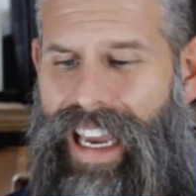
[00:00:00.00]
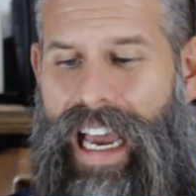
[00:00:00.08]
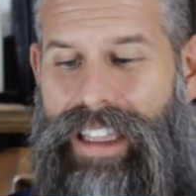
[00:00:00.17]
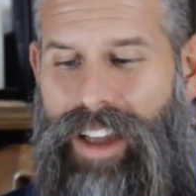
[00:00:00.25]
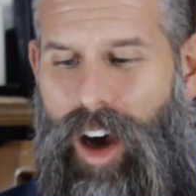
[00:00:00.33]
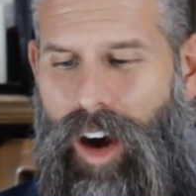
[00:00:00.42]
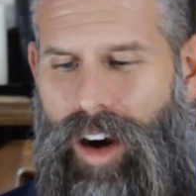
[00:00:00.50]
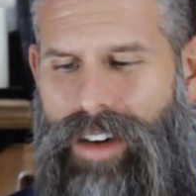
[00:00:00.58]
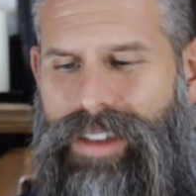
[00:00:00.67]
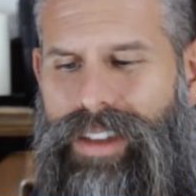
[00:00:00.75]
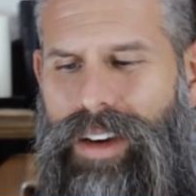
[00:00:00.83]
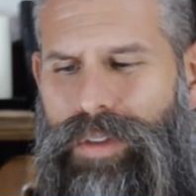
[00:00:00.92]
And the
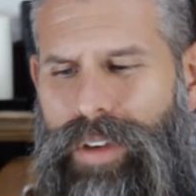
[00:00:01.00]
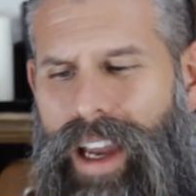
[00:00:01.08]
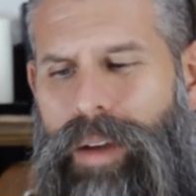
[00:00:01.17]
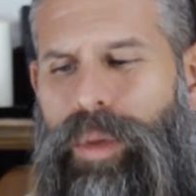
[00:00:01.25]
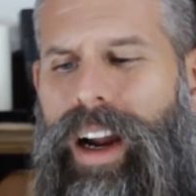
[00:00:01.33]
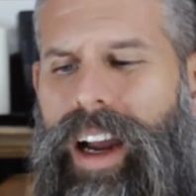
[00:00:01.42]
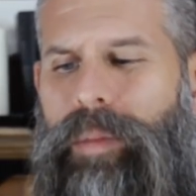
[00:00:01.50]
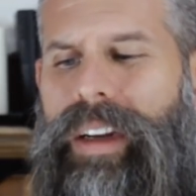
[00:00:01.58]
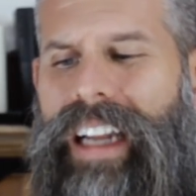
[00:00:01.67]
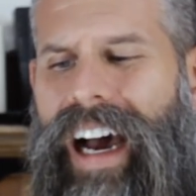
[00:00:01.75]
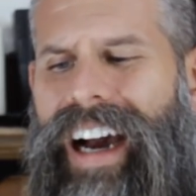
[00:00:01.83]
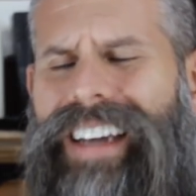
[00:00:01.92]
hearts of Abraham
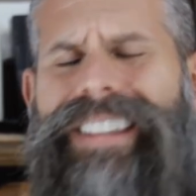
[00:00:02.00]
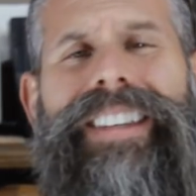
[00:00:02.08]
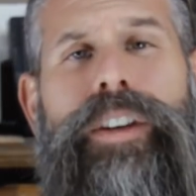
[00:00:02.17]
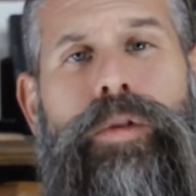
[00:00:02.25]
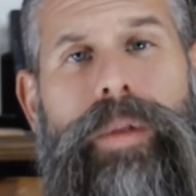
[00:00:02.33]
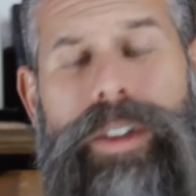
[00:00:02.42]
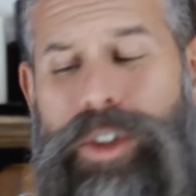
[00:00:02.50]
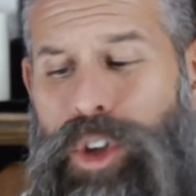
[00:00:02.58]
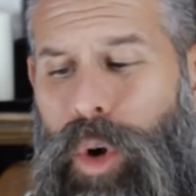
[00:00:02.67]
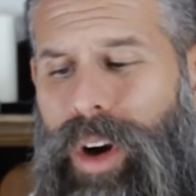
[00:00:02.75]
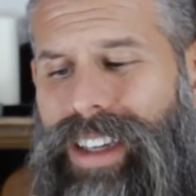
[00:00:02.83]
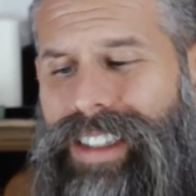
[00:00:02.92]
and Isaac
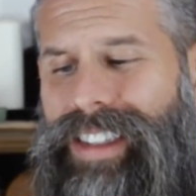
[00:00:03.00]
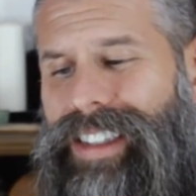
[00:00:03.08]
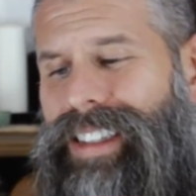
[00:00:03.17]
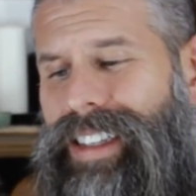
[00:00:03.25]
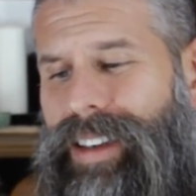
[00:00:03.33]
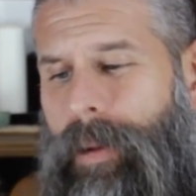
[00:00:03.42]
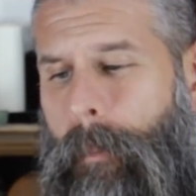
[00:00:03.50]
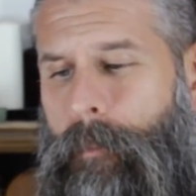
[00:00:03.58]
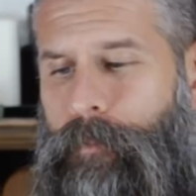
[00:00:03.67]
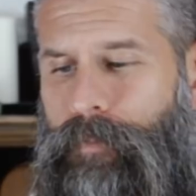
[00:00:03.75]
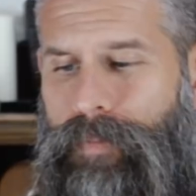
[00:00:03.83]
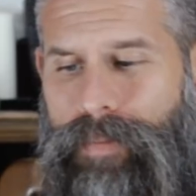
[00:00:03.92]
rejoiced
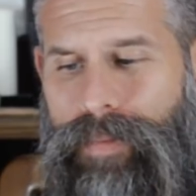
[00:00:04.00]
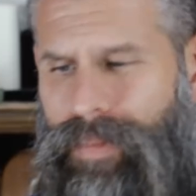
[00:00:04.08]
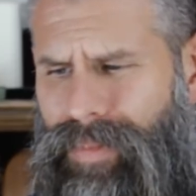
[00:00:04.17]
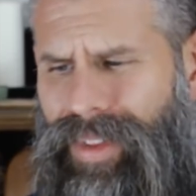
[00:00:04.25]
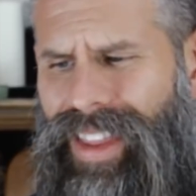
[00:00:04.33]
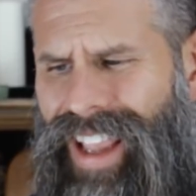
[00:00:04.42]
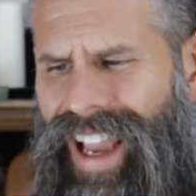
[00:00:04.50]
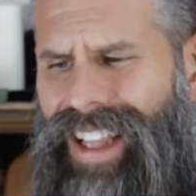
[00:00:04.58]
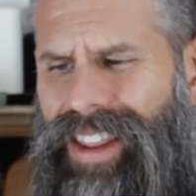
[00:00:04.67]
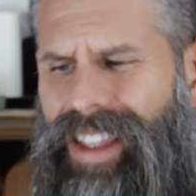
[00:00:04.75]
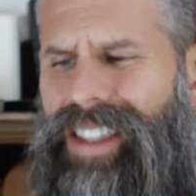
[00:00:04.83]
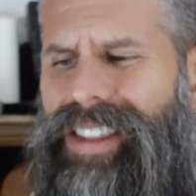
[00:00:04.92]

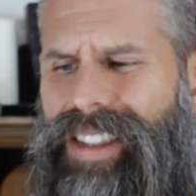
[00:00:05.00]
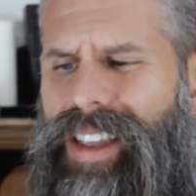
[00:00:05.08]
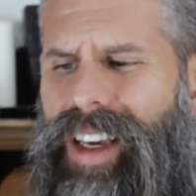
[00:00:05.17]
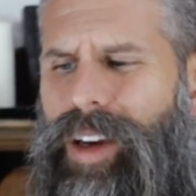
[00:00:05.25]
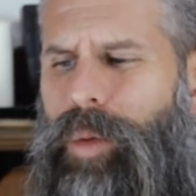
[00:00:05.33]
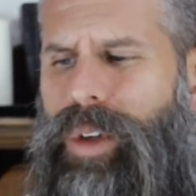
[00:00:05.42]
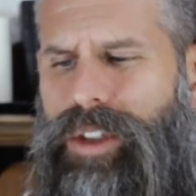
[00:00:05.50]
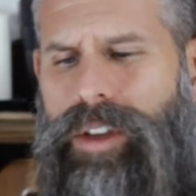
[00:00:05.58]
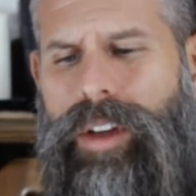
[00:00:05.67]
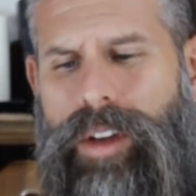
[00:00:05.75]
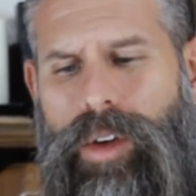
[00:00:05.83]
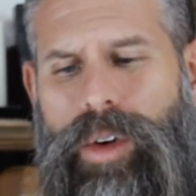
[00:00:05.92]
at this thing which
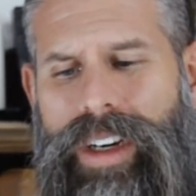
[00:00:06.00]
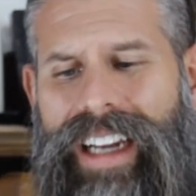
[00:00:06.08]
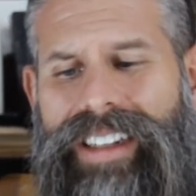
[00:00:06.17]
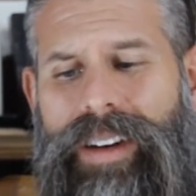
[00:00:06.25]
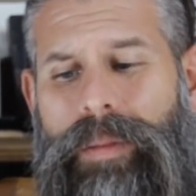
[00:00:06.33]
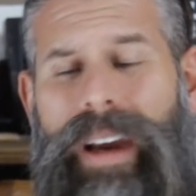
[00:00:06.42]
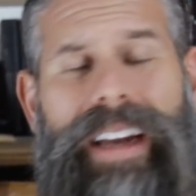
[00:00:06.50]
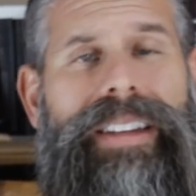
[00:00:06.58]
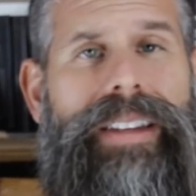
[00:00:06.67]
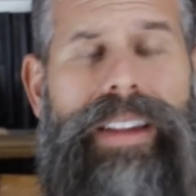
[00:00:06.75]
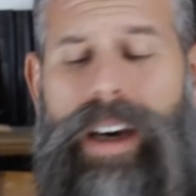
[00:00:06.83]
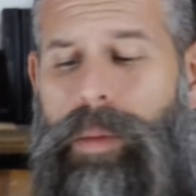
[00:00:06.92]
the Lord had
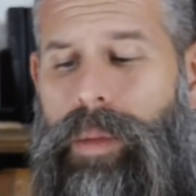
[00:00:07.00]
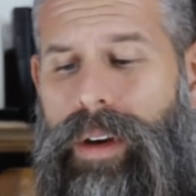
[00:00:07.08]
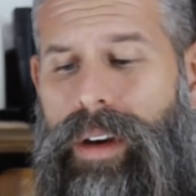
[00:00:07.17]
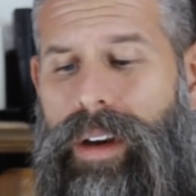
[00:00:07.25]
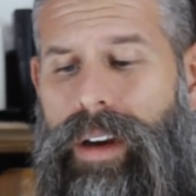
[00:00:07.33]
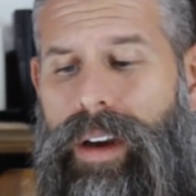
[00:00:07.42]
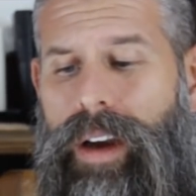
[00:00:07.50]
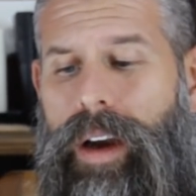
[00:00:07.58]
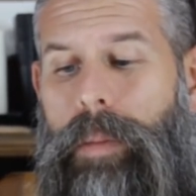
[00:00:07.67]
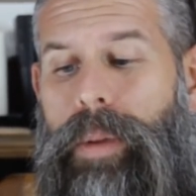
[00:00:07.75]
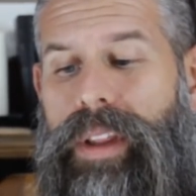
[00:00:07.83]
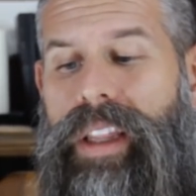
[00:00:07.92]
commanded them.
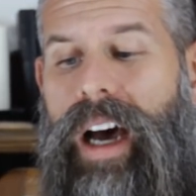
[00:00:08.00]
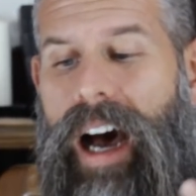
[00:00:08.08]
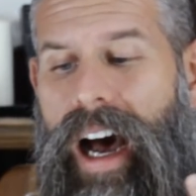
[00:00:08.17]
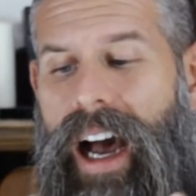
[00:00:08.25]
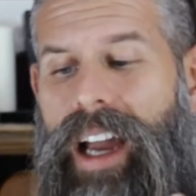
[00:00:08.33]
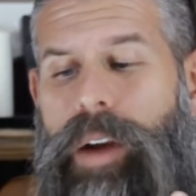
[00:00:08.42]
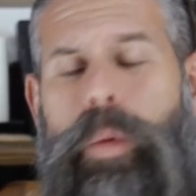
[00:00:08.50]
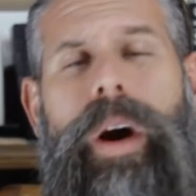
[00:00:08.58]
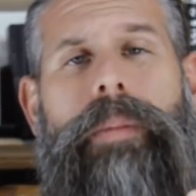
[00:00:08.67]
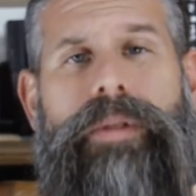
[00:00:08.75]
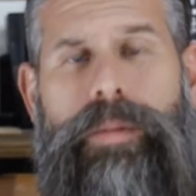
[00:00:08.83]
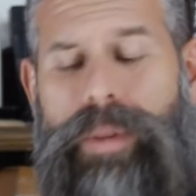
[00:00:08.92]
But the eye
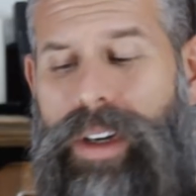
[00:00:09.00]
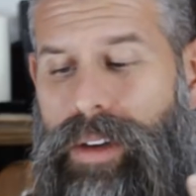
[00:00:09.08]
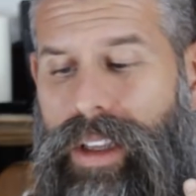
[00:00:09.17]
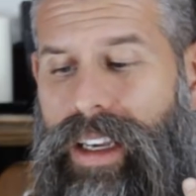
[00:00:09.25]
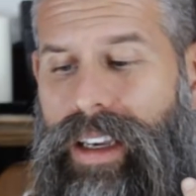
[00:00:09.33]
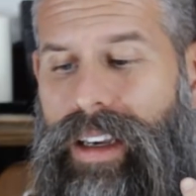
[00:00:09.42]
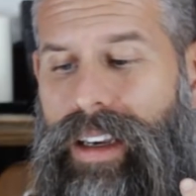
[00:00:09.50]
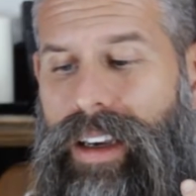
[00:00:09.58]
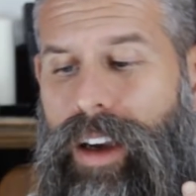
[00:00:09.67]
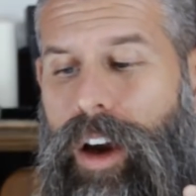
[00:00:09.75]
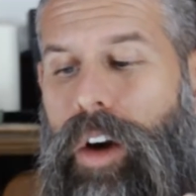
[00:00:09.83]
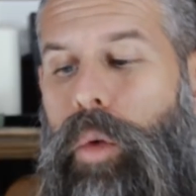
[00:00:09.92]
wept bitterly,
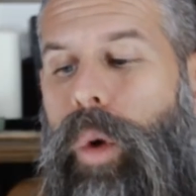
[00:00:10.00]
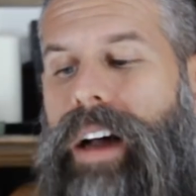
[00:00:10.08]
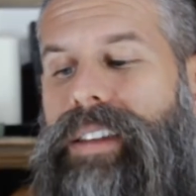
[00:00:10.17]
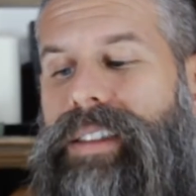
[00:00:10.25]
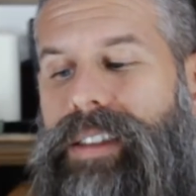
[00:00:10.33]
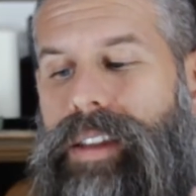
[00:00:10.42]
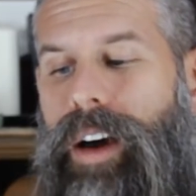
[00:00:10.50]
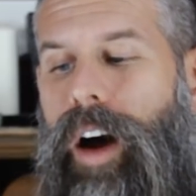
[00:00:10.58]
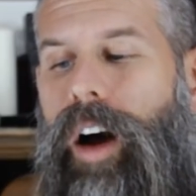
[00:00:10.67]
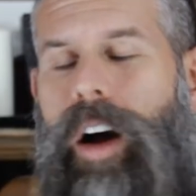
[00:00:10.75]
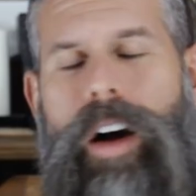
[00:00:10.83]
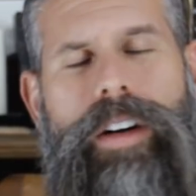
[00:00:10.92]
whilst the
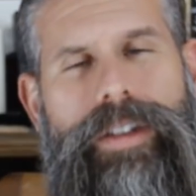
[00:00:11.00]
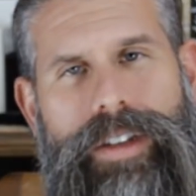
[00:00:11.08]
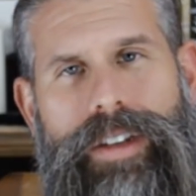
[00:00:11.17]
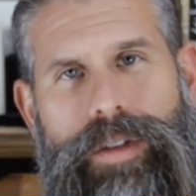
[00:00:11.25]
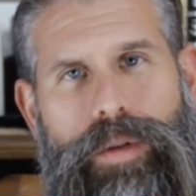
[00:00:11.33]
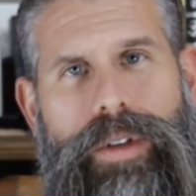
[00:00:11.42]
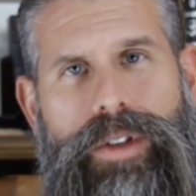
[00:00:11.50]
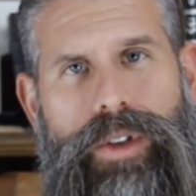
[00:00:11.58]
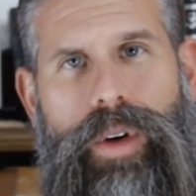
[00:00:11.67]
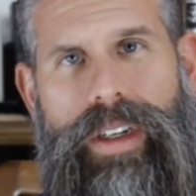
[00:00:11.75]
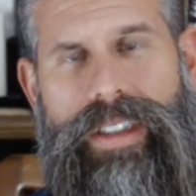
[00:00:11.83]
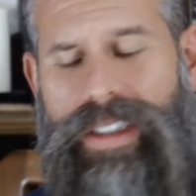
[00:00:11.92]
heart
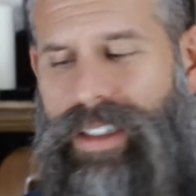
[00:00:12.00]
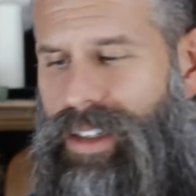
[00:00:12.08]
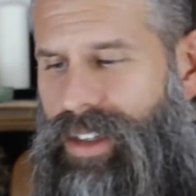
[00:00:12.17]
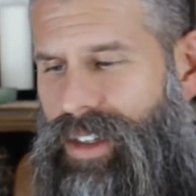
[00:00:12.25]
rejoiced.